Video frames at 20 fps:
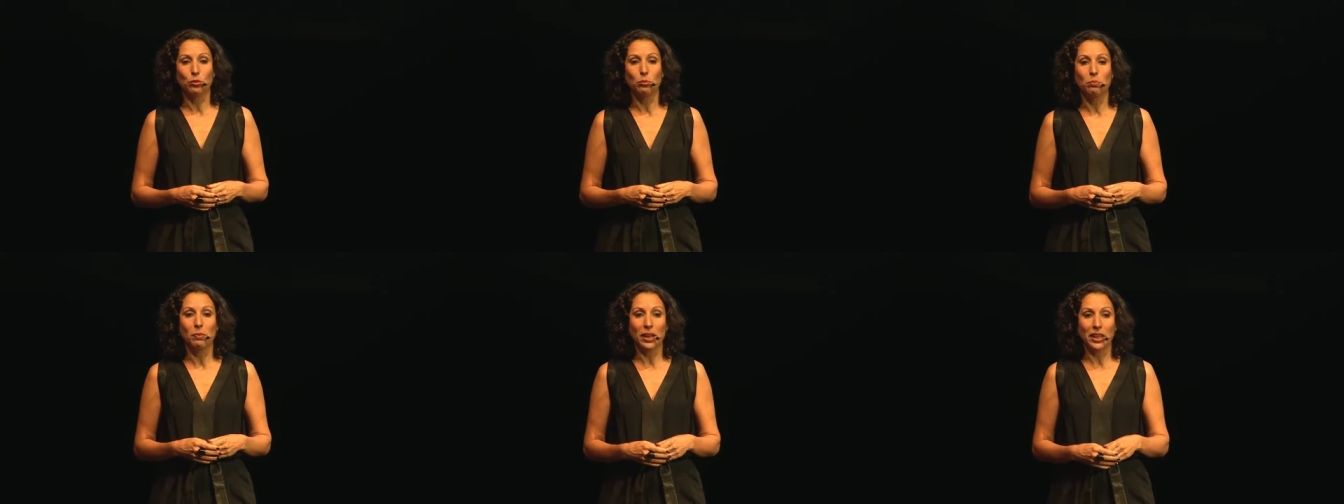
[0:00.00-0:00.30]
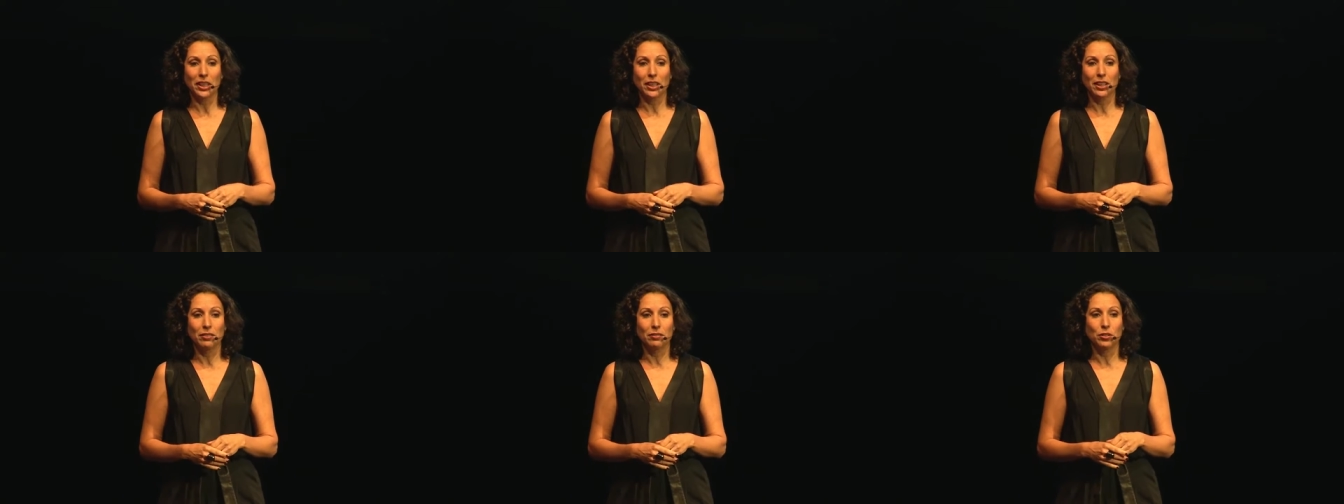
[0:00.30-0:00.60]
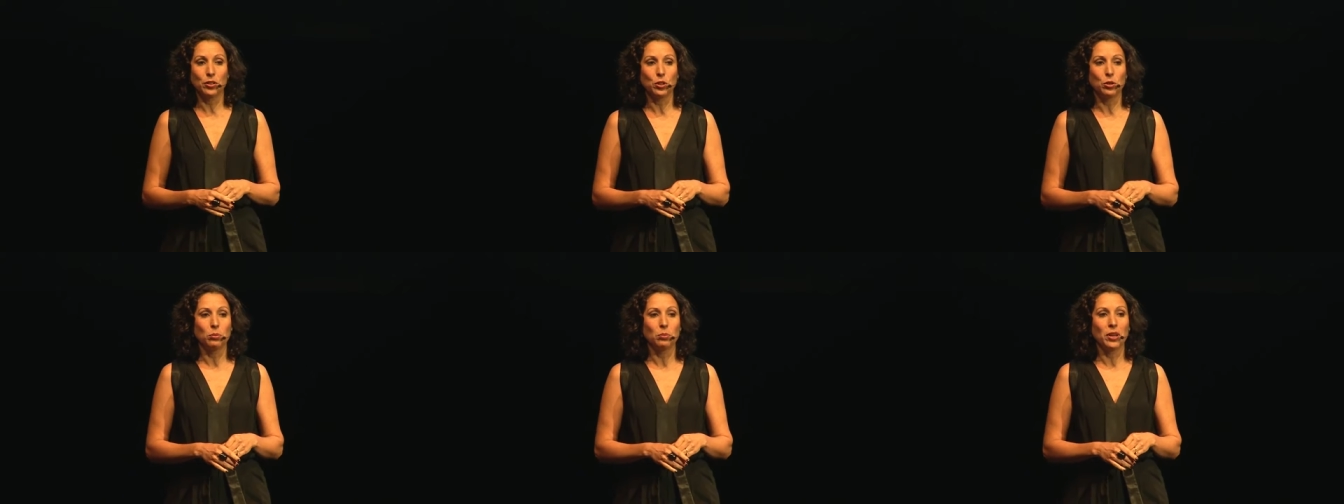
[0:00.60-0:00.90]
many of
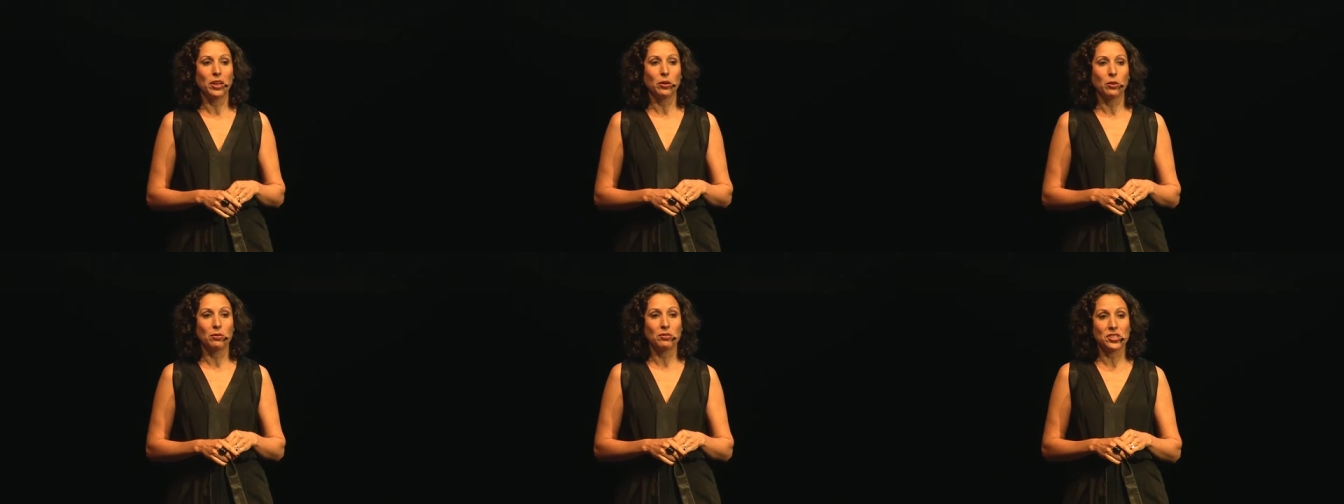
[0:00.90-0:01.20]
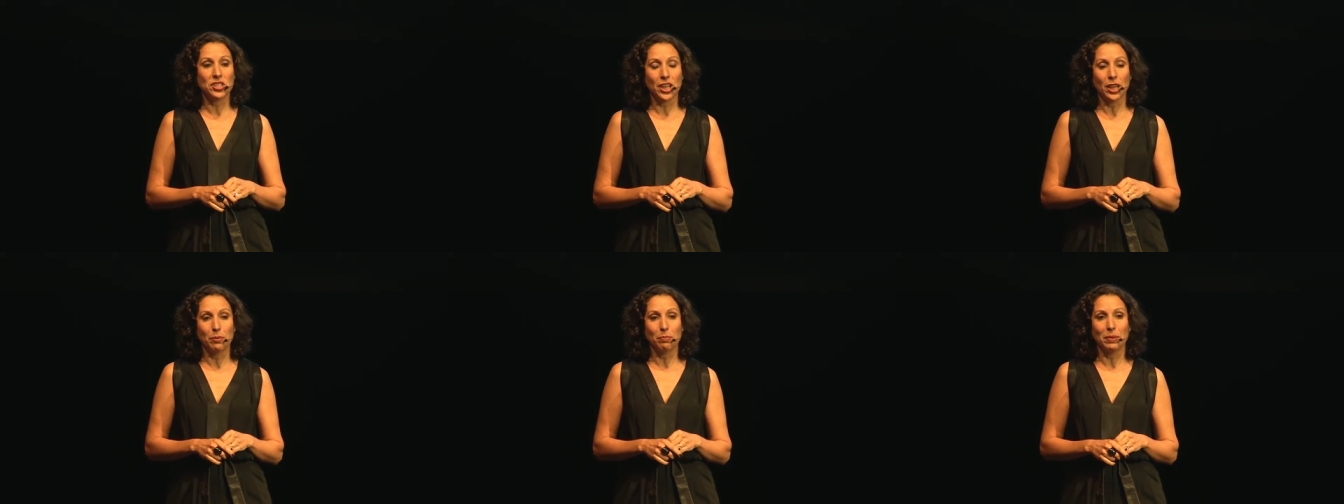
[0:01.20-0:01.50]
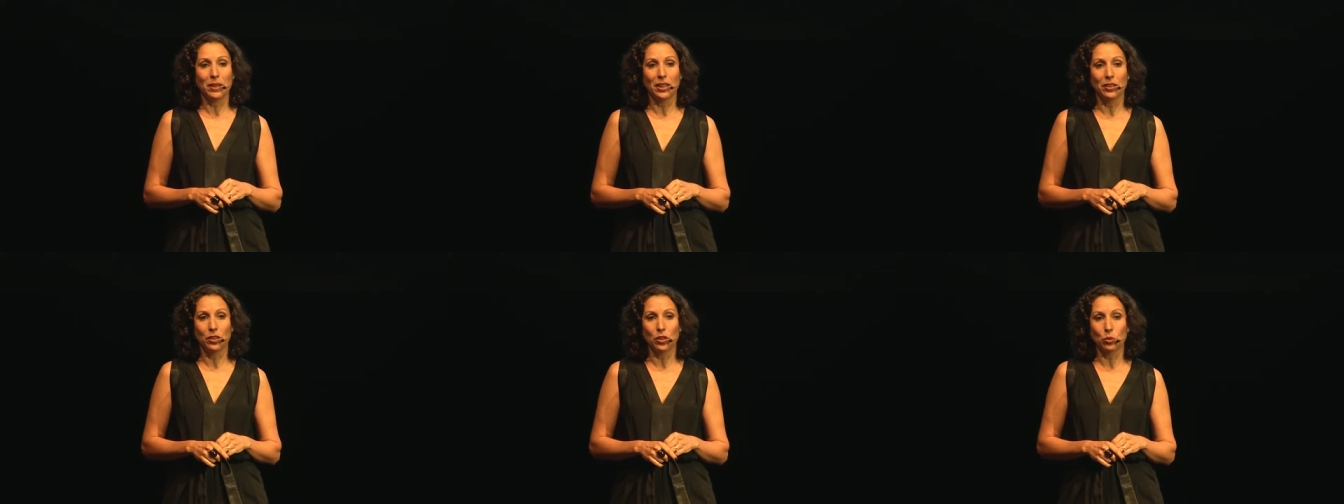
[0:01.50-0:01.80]
whom have
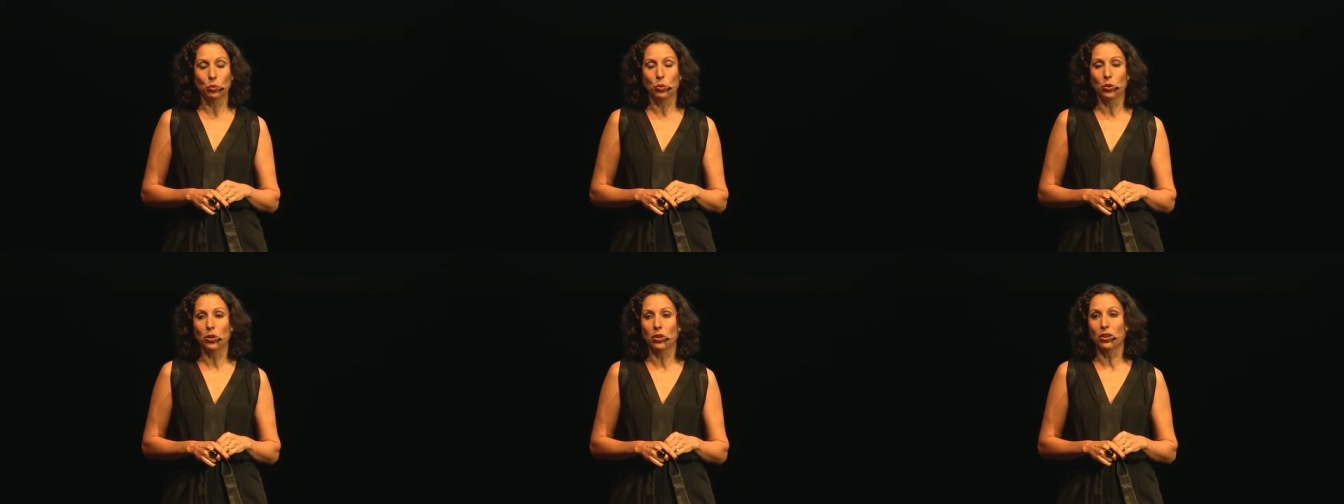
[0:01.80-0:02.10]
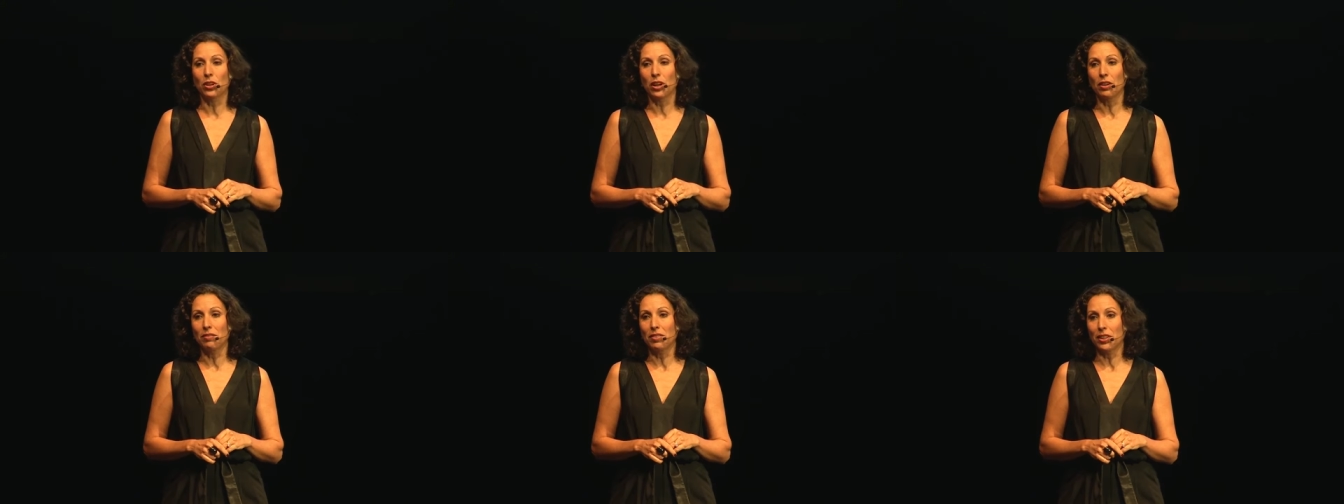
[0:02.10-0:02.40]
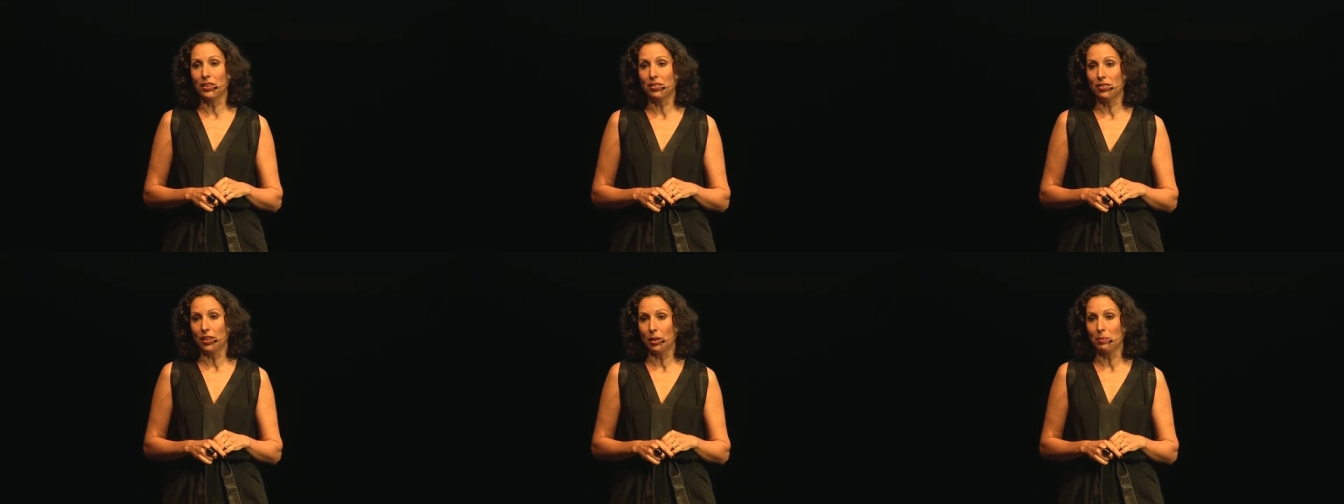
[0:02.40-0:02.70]
championed the work of the
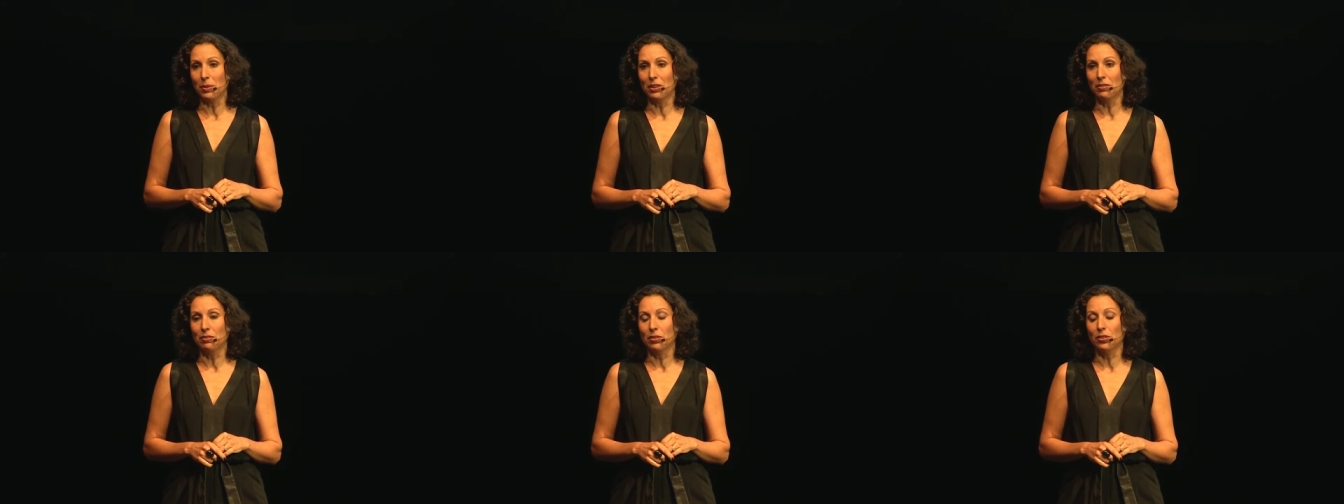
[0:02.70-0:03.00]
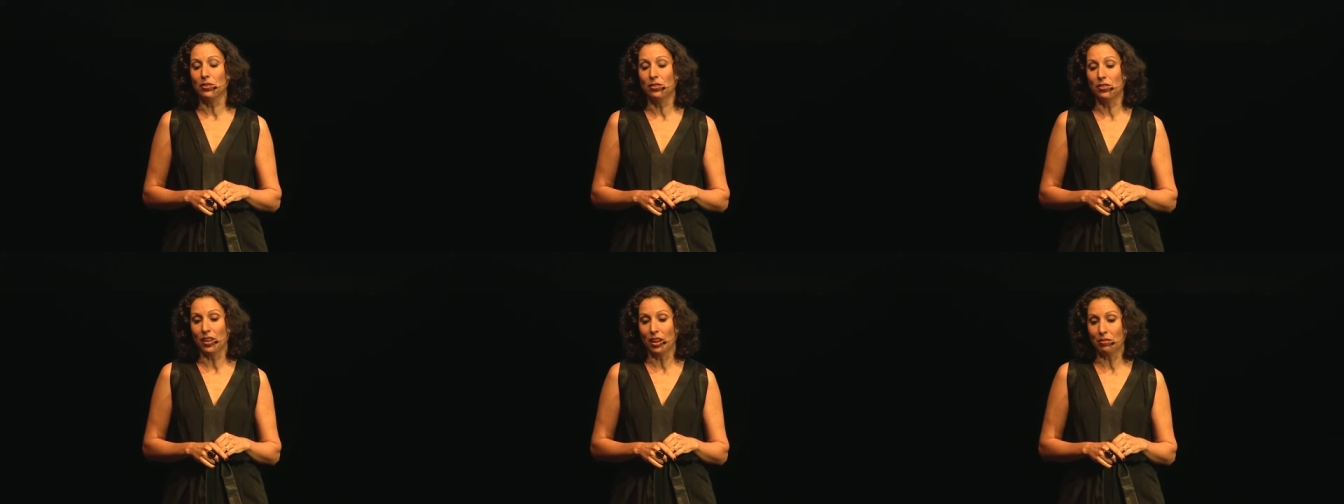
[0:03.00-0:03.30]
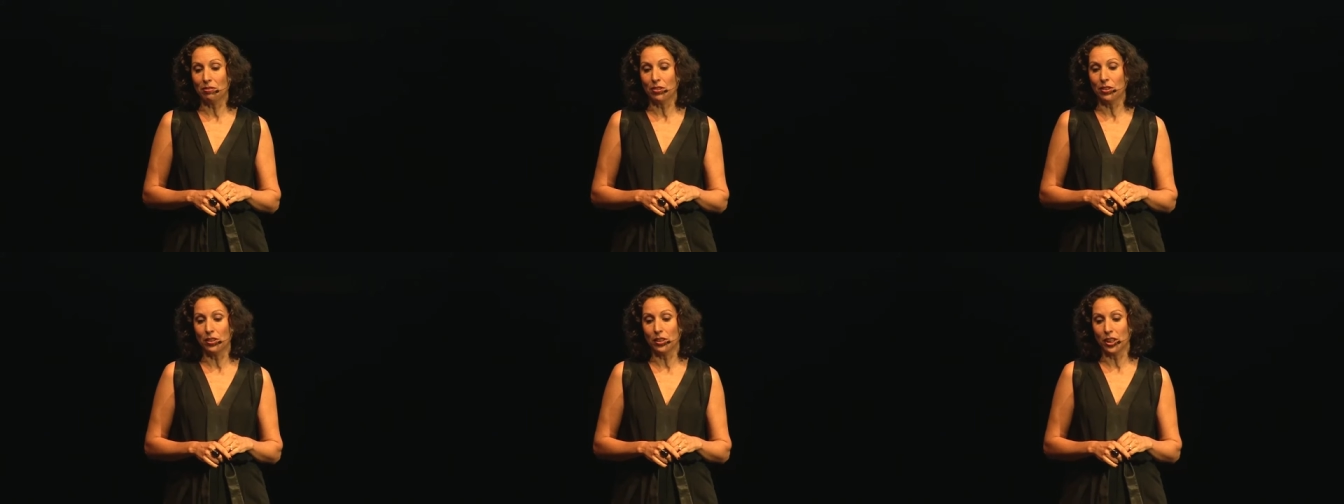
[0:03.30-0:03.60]
summit for
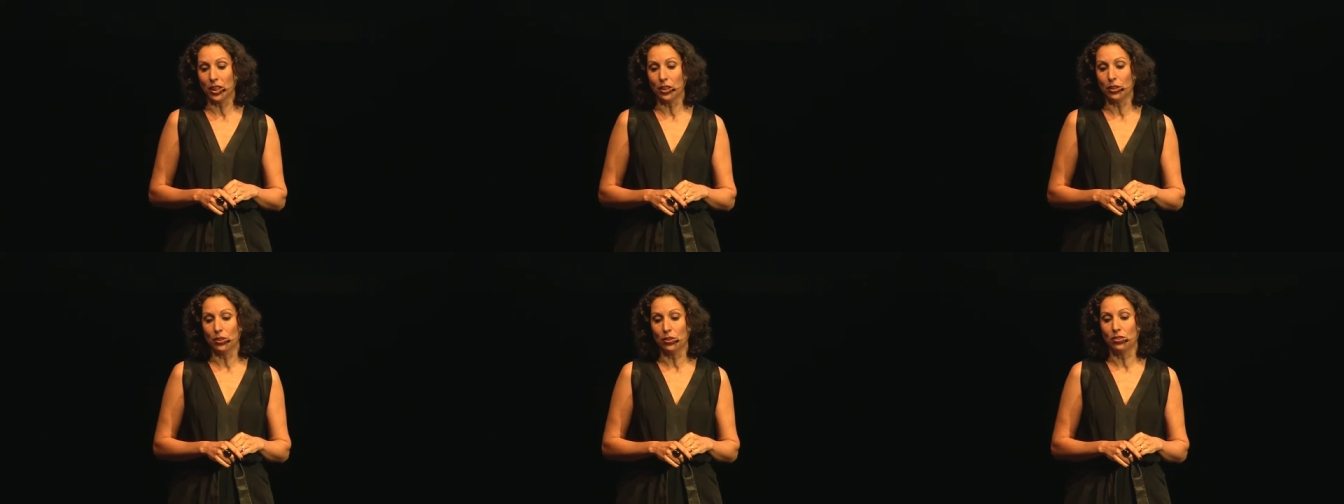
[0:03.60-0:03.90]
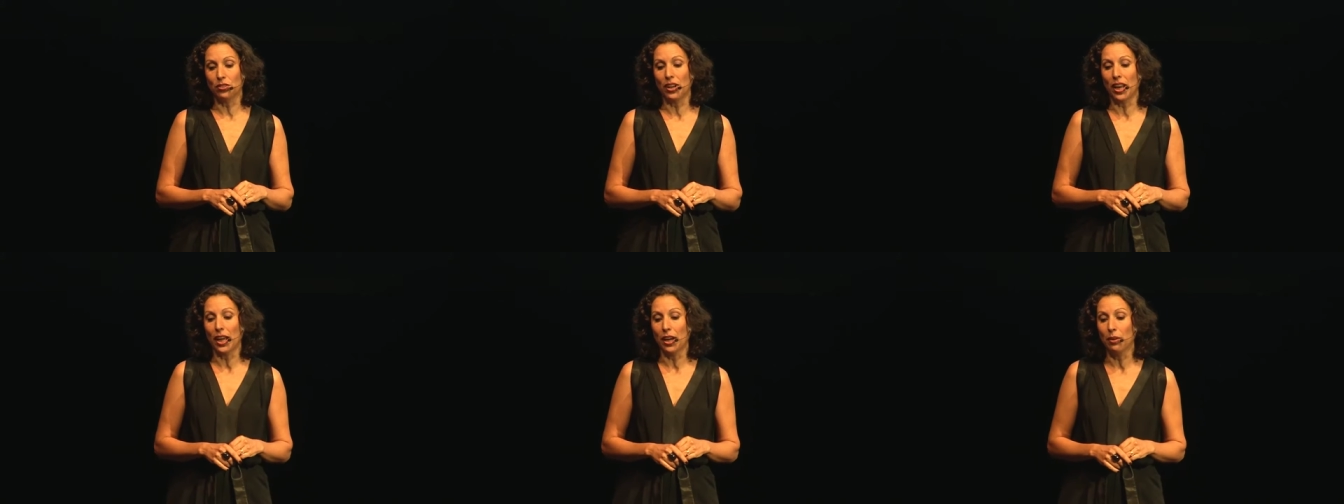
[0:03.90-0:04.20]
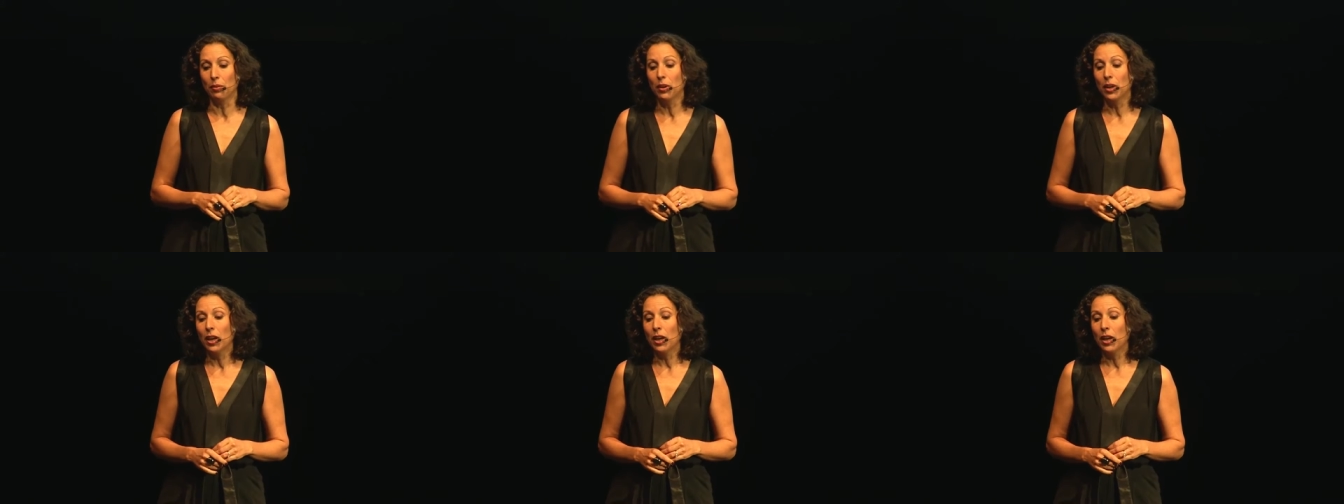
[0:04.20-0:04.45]
several years now.